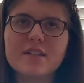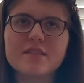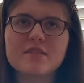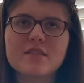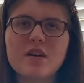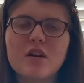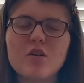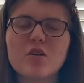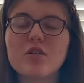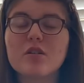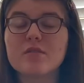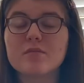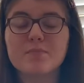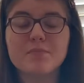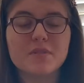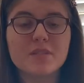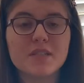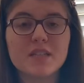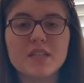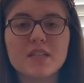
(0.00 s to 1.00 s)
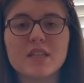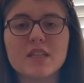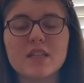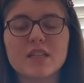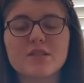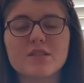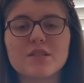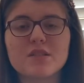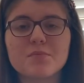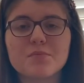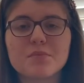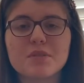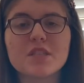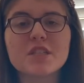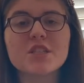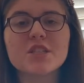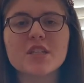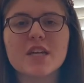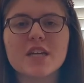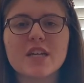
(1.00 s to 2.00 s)
or bikinis on the
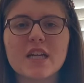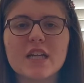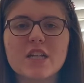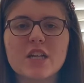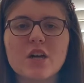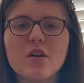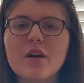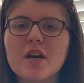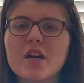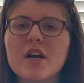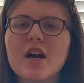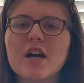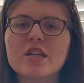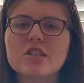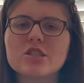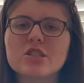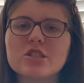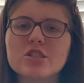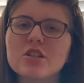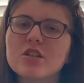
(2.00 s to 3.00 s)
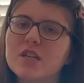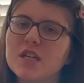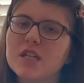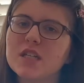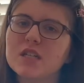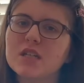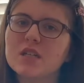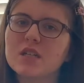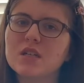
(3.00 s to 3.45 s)
beach, and I know I should,